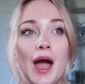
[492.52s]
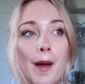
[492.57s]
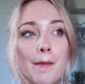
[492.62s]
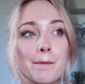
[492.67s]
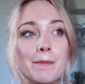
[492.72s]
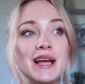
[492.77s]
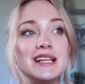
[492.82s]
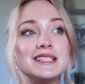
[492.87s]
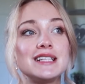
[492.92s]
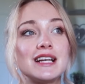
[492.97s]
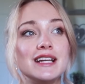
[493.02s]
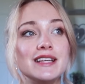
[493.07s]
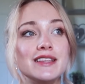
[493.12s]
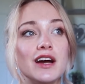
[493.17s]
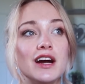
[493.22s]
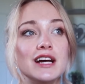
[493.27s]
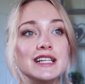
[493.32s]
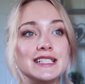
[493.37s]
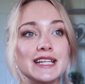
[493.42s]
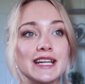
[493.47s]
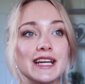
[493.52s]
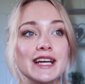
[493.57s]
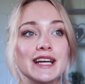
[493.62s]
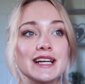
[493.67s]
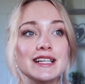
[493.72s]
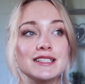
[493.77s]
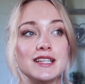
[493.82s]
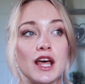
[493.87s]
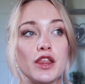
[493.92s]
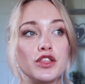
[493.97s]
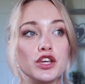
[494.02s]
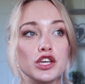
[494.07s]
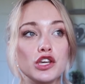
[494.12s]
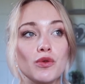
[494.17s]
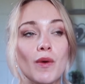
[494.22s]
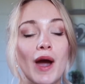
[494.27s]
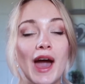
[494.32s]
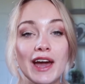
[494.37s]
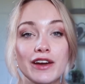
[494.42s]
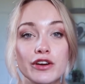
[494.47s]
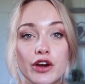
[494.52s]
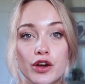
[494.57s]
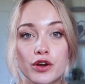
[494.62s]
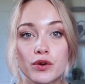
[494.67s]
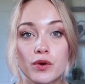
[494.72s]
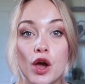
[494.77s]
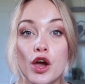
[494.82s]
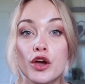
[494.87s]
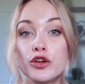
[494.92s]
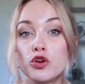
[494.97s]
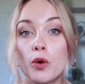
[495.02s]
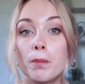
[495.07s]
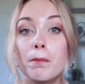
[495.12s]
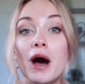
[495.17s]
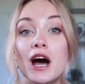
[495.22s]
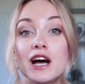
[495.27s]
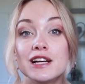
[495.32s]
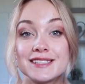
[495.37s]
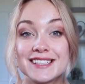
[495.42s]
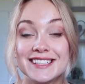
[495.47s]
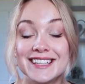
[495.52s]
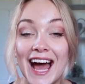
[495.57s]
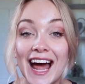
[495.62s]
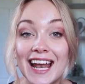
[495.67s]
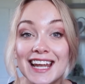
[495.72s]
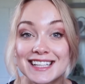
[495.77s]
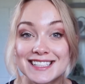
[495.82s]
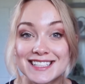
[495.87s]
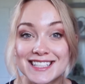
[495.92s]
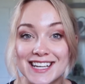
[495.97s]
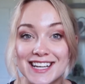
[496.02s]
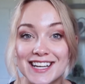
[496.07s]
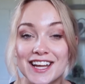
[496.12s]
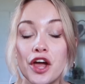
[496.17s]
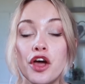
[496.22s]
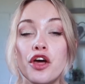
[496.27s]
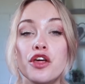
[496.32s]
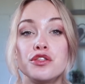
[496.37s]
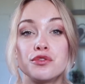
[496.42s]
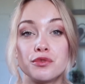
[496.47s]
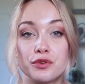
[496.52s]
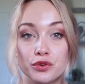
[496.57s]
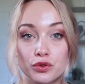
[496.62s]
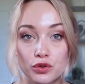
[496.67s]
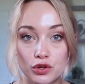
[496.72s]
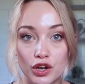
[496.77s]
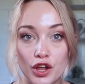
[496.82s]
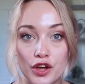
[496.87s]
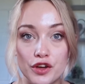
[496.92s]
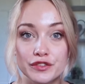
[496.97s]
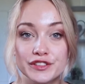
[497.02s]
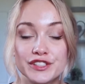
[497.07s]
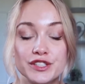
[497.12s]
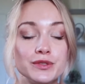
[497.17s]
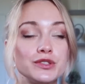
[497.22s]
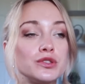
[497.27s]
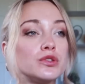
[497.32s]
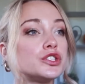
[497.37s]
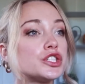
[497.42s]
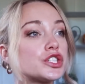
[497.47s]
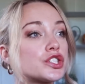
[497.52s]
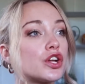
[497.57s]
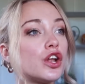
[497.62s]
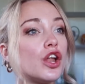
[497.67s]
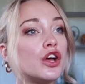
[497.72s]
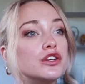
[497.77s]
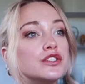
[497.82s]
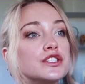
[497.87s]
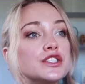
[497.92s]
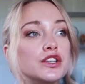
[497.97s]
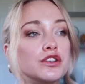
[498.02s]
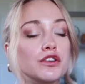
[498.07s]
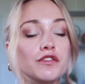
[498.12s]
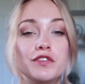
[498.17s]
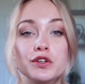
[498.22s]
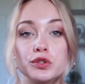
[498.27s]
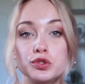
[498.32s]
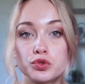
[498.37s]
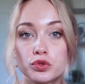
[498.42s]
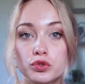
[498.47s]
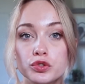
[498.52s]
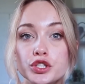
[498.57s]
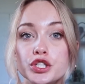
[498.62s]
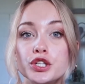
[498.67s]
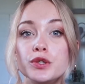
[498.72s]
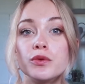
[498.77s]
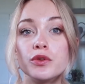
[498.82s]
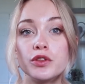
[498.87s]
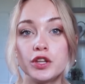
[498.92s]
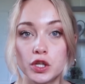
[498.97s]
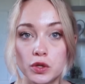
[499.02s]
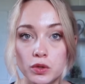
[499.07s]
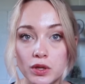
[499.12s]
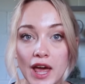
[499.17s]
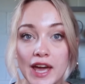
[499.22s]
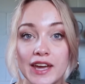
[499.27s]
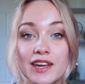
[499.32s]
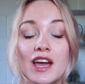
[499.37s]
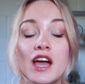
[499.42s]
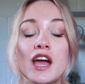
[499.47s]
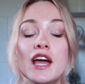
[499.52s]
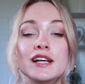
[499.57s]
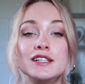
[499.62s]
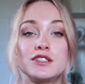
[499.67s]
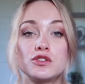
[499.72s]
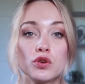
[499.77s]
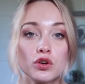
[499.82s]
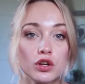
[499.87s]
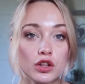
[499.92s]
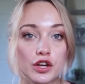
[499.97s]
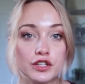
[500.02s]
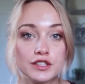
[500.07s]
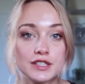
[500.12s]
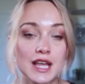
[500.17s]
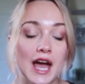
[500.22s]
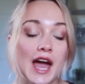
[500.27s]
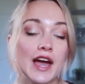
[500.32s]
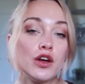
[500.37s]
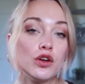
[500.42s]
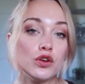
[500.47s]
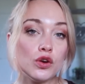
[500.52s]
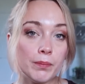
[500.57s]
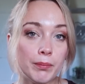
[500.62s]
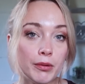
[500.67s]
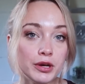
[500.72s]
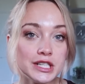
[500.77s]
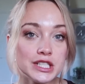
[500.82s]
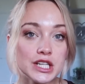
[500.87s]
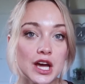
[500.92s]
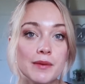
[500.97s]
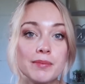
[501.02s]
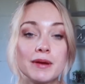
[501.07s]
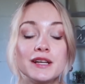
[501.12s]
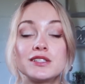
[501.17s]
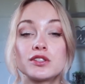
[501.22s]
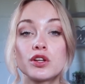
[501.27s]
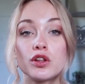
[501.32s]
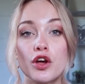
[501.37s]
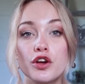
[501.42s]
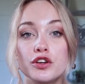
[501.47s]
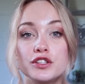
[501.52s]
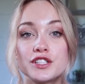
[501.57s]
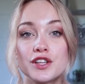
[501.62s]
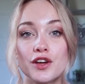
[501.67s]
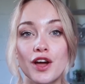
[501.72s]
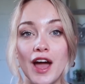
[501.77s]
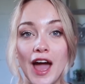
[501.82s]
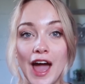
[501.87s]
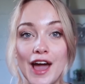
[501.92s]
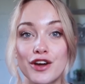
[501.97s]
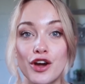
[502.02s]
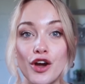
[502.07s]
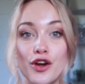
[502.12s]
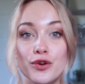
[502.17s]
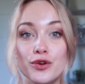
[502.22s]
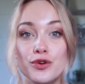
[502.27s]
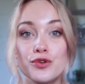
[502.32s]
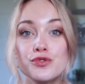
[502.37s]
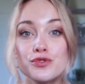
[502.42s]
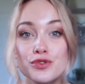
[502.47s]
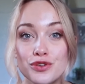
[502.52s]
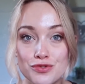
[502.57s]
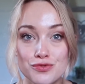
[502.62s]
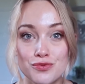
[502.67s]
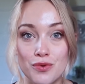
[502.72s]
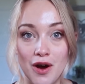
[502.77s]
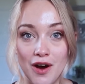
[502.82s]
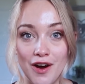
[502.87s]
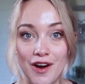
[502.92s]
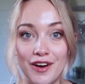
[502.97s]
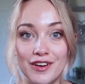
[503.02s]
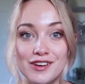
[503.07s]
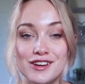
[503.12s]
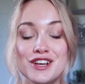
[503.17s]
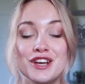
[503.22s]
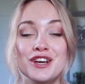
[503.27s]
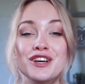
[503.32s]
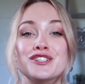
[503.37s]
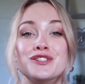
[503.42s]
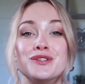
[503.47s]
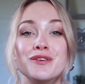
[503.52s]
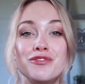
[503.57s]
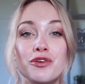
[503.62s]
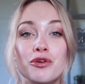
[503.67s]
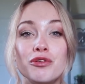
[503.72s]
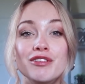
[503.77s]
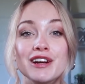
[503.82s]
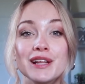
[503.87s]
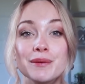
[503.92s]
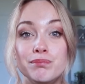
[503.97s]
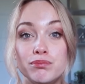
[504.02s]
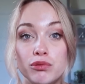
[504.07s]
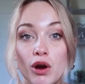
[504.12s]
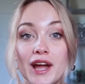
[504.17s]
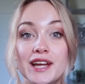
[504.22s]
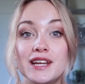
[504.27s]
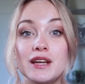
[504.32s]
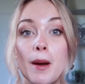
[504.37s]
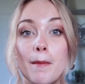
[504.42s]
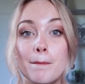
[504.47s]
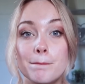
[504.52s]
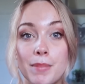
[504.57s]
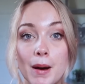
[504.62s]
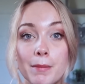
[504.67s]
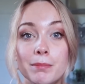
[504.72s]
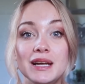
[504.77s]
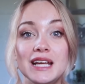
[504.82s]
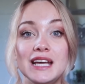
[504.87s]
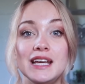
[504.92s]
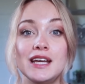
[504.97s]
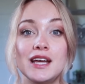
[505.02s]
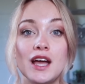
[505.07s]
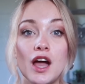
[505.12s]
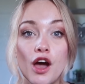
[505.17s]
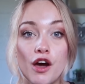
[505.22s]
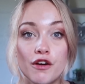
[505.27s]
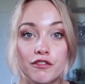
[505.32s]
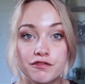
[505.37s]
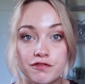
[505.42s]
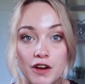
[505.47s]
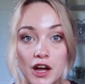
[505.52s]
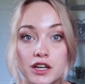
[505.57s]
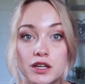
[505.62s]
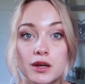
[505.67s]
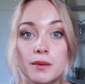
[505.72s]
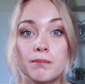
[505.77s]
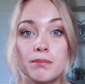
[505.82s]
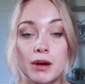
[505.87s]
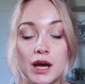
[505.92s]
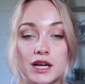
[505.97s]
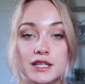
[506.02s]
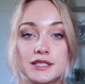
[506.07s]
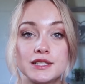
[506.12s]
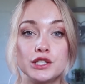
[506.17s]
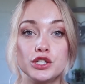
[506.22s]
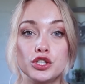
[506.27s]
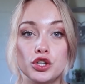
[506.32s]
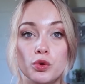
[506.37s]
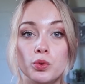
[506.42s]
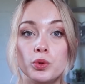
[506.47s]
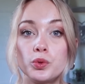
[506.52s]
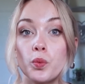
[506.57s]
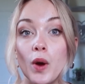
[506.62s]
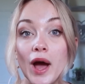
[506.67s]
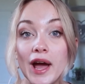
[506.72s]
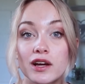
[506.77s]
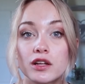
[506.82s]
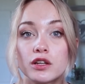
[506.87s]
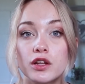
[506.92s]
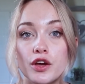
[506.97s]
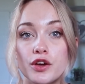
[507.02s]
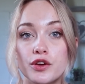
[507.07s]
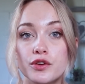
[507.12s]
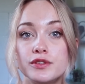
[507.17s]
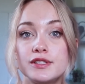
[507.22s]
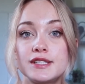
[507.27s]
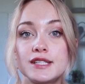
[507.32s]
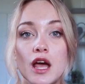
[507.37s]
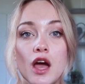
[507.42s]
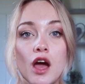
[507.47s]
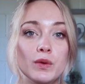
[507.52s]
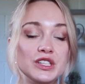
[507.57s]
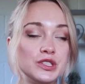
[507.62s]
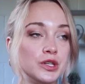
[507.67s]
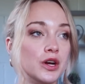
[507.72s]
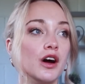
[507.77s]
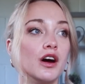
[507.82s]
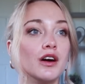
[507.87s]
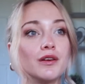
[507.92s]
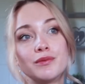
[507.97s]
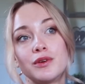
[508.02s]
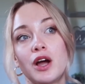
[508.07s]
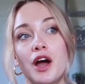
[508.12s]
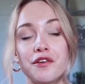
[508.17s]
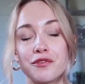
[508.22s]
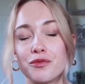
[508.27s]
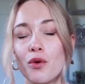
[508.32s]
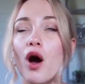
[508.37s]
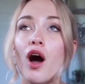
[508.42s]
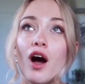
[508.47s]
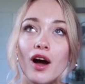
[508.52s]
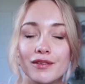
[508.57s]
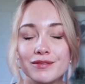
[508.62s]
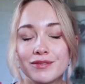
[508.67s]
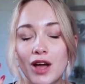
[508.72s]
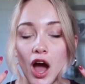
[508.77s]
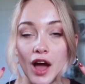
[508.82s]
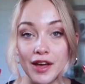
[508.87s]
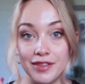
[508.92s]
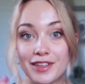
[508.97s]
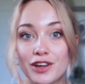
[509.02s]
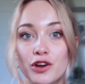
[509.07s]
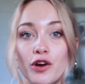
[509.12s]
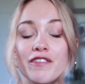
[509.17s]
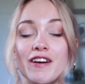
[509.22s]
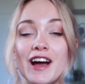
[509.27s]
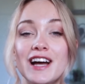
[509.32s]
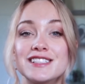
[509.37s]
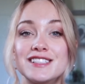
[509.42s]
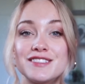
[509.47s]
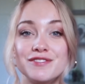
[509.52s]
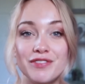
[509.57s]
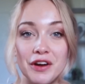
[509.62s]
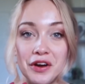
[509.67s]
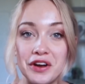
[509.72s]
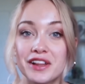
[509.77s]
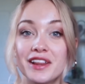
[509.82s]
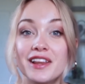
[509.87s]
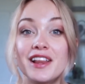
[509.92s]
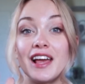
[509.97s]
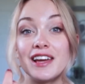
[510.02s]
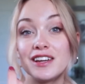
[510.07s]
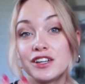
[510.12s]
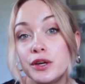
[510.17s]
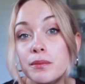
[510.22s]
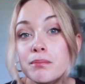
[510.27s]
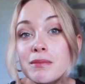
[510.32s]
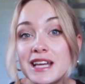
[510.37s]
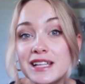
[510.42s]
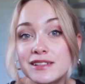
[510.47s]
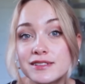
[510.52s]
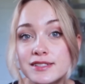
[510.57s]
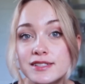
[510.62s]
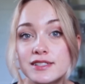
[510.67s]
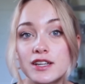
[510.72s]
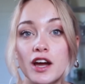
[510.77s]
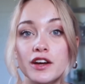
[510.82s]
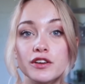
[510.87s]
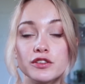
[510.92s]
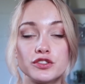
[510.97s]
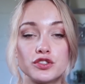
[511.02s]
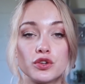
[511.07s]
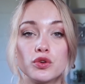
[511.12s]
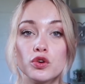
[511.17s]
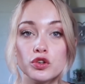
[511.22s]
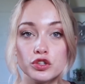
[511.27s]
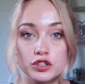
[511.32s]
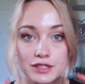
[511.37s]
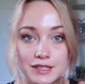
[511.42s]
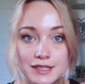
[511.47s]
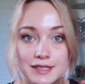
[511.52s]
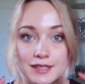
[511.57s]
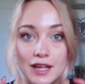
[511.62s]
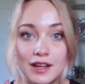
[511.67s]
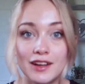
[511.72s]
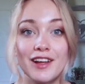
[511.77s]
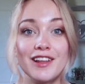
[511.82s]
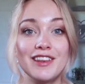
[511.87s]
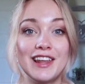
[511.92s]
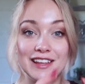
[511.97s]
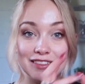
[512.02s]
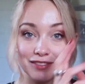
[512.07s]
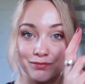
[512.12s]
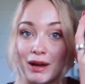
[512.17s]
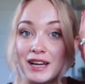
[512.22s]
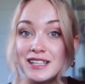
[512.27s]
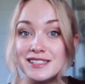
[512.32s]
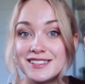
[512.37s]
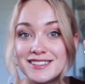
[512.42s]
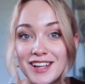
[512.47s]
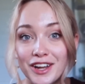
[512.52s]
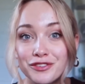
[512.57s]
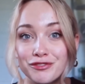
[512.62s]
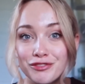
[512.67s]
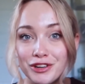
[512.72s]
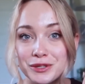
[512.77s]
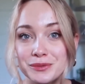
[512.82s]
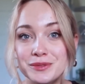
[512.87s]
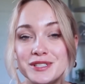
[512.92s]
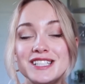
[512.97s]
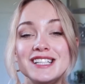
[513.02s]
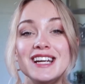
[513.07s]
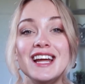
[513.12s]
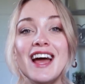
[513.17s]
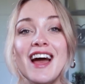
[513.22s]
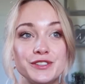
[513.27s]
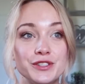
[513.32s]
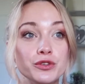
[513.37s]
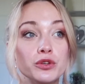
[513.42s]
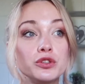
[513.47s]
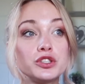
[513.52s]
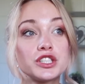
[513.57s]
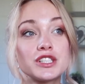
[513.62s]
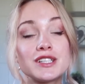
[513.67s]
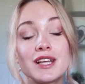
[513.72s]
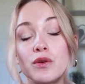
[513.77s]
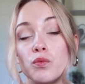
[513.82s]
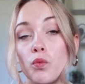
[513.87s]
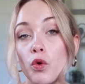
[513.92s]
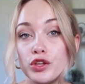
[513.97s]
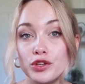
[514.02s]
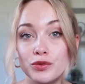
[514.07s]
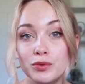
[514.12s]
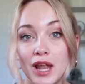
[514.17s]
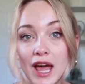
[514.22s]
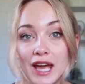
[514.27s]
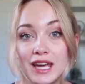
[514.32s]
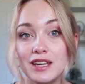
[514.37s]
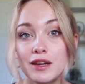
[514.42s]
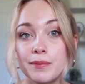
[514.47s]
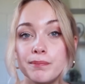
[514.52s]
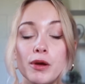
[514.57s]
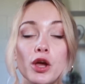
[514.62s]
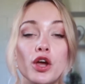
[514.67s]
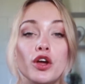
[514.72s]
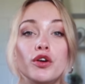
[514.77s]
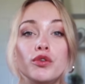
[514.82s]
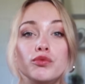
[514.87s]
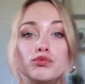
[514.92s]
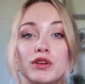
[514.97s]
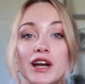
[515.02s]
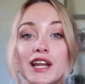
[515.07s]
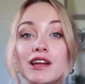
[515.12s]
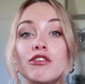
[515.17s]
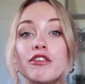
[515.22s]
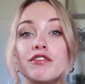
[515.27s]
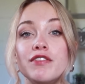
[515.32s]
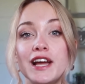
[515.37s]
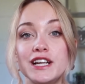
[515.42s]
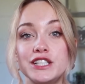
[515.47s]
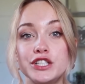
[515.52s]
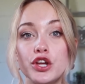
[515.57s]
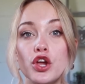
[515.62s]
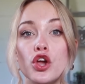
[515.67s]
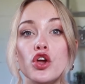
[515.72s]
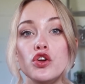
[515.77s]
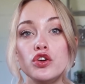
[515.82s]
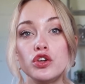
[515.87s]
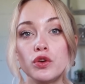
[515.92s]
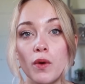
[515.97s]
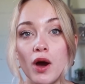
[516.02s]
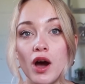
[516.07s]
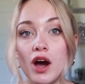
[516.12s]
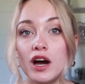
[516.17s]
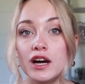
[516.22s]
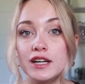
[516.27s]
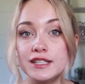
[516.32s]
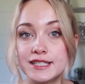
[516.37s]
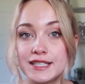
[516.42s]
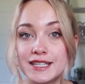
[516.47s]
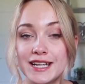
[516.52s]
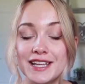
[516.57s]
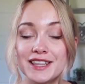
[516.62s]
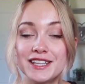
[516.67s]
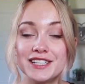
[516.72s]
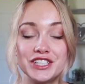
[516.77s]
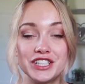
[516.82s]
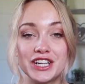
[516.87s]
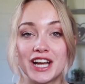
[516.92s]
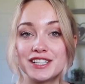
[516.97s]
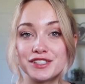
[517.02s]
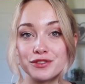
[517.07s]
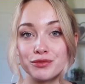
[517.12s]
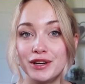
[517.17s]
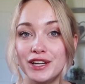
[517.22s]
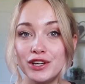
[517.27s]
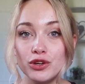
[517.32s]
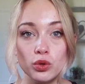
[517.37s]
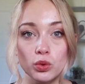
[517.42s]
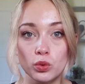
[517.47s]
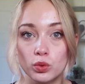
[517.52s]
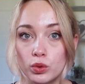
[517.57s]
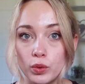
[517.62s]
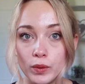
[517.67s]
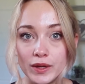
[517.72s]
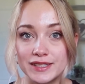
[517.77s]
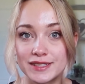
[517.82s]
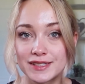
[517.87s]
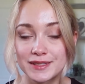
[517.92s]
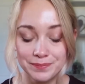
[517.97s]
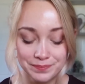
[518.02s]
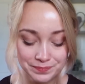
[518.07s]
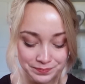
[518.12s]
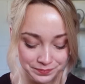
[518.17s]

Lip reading: and basically the idea is that you echo your personality through your clothes. So it's not just clothes that you feel drawn to or that you like, it's not clothes that echo your body type, it's clothes that echo who you are. So if you're a really bright, bubbly, fun person, you would wear clothes which are kind of what I think of as very like gamine styles, or like my sun route. So not just like what you like, but really reflecting who you are underneath, and she has a really cool quiz.